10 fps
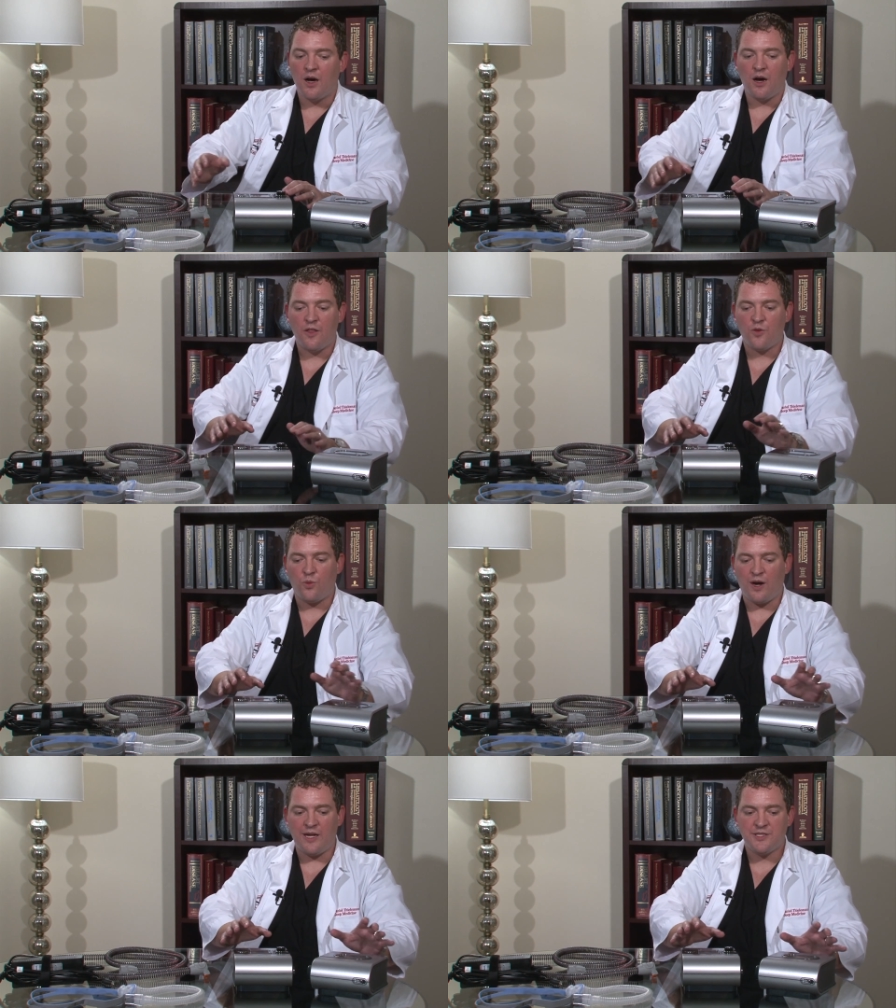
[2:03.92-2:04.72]

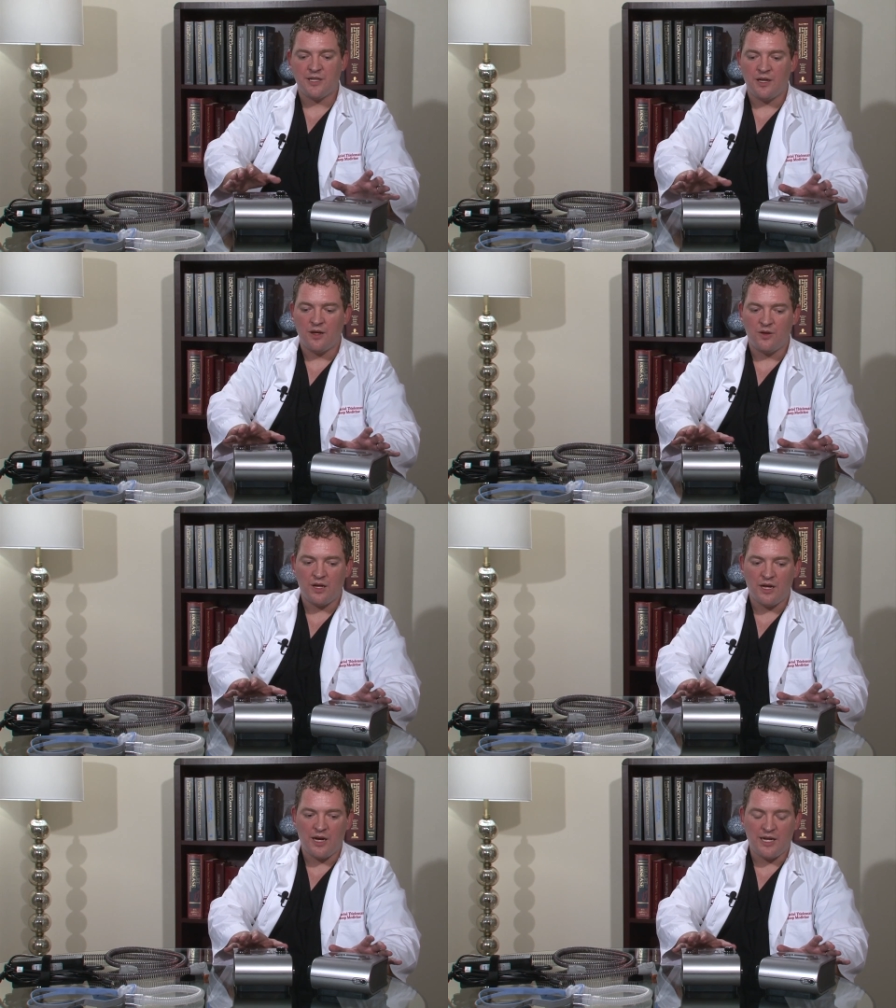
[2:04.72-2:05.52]
Otherwise,
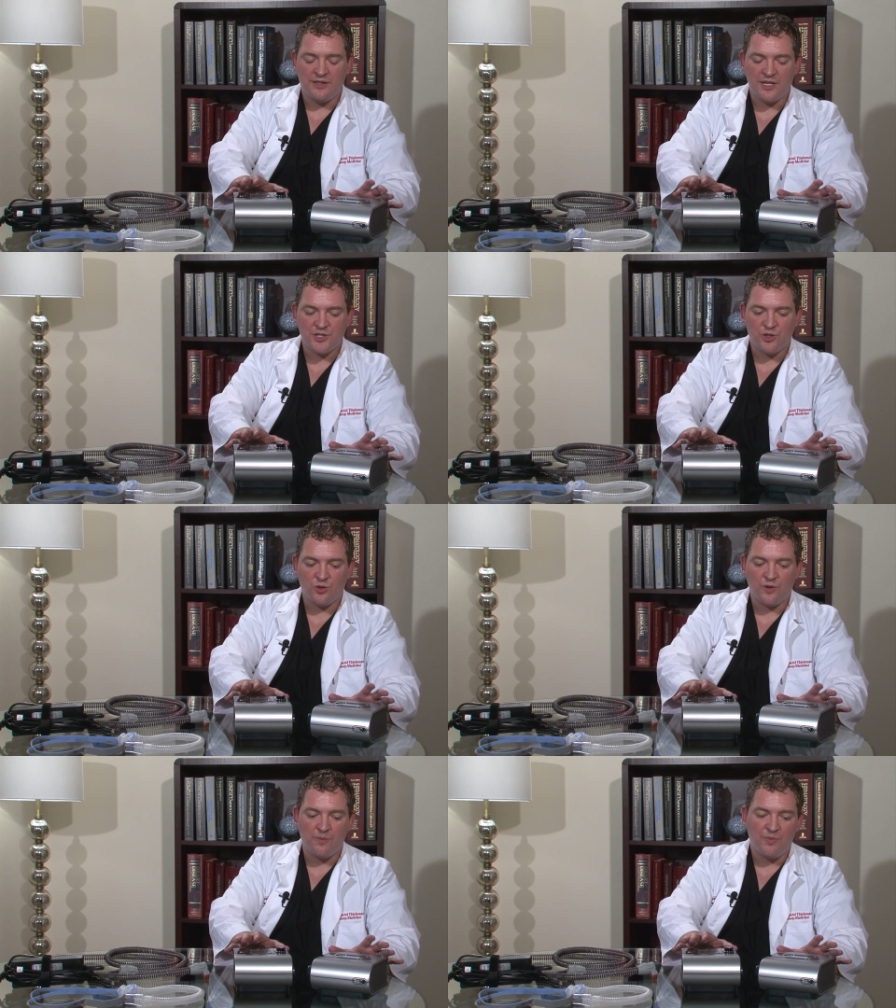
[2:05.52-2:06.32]

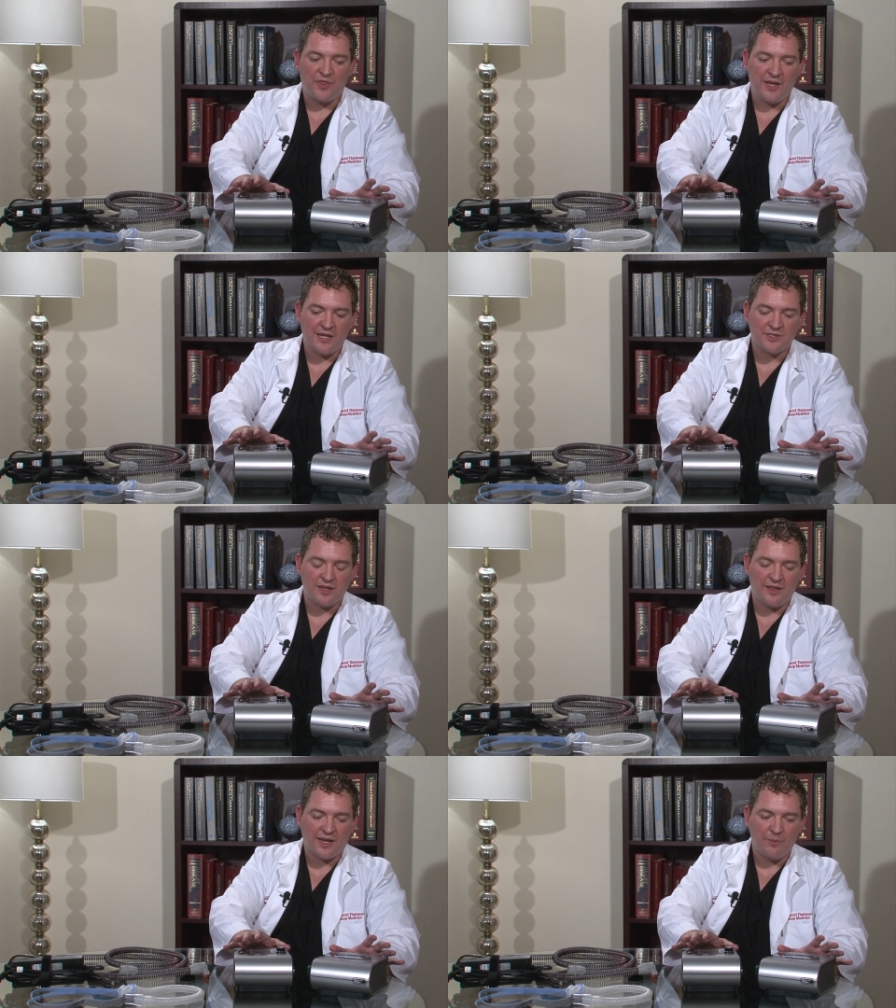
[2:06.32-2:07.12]
additional things
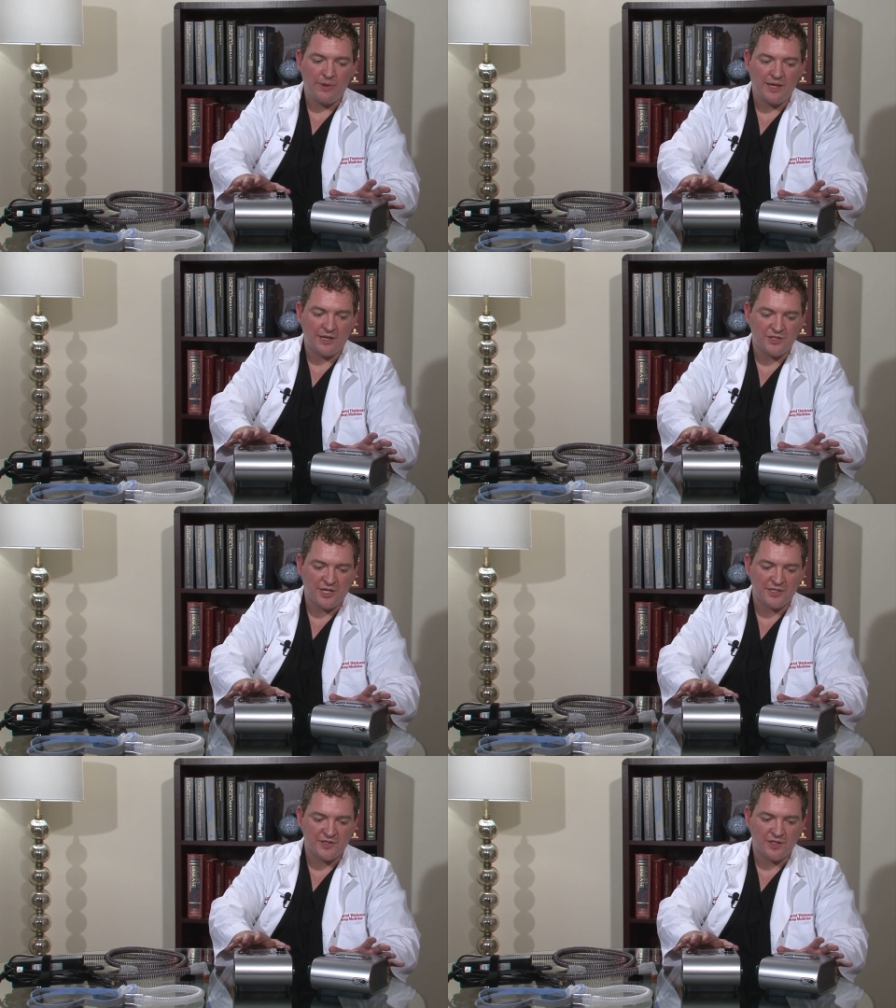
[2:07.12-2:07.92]
that can be
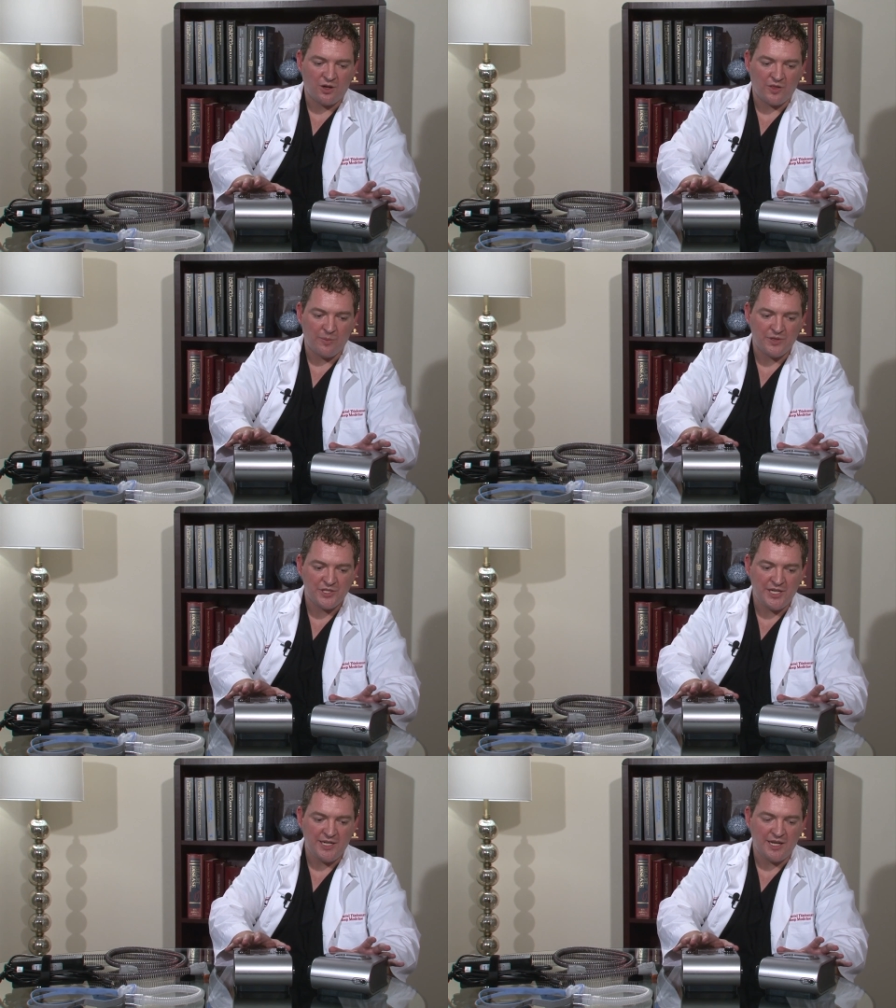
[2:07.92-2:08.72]
adjusted on the
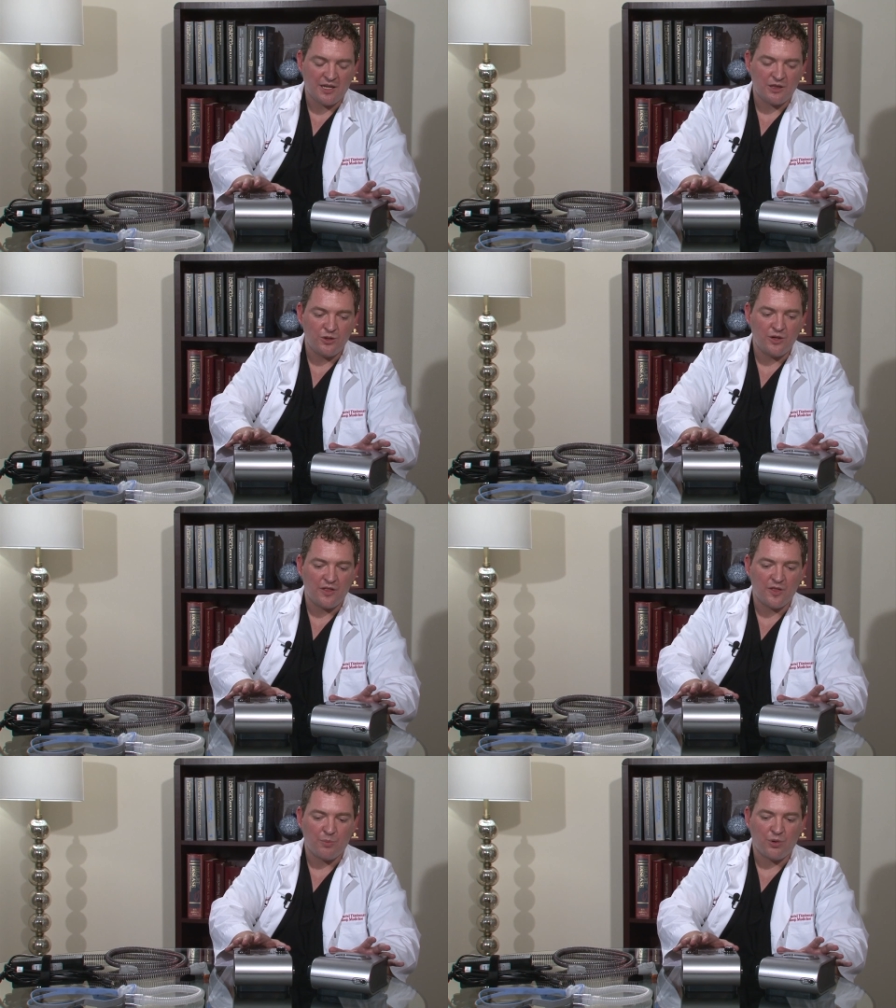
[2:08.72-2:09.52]
machine include
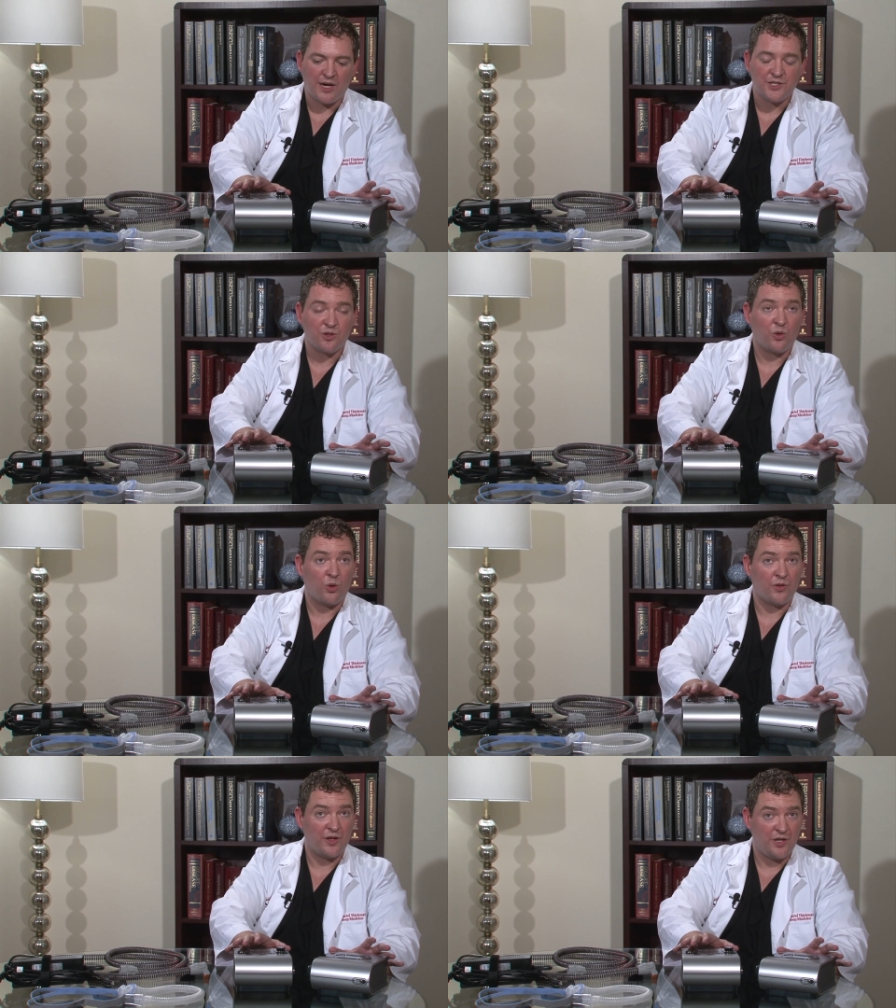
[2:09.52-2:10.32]
the pressure
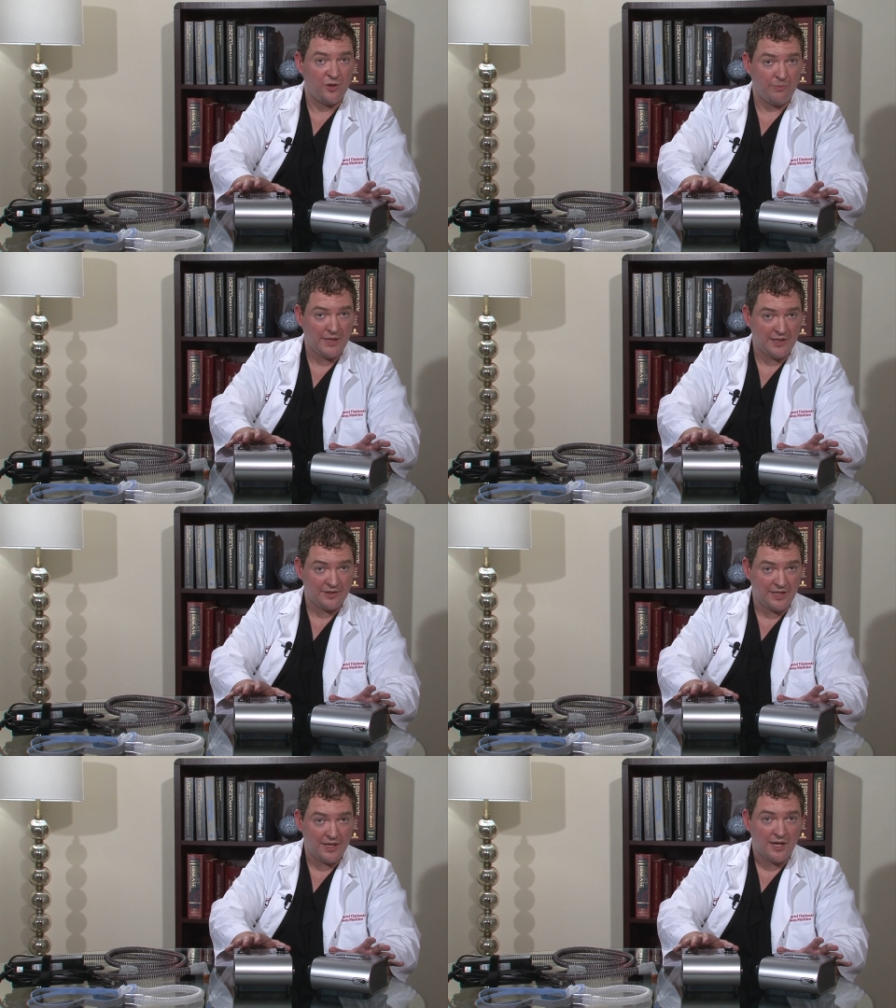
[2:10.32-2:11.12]
or the
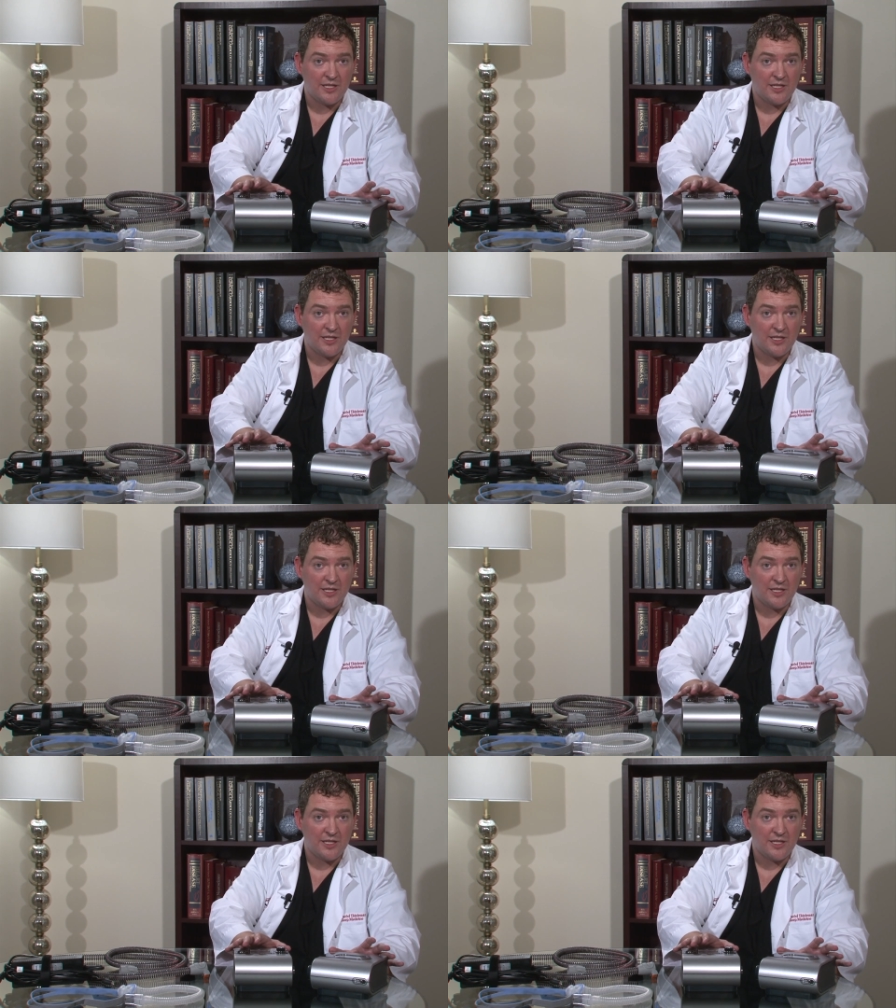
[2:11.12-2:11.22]
humidity,